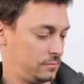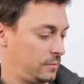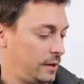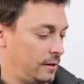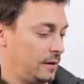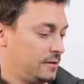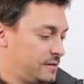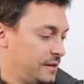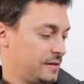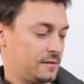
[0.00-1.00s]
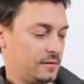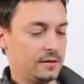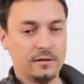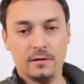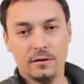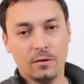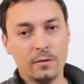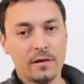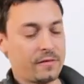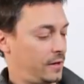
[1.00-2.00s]
it says, the
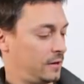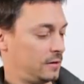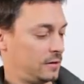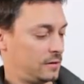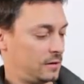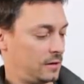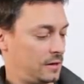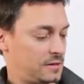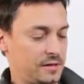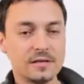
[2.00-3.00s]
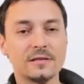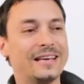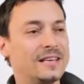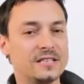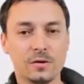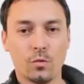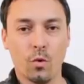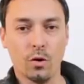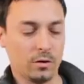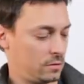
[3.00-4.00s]
only thing it says is the
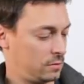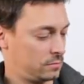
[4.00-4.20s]
word.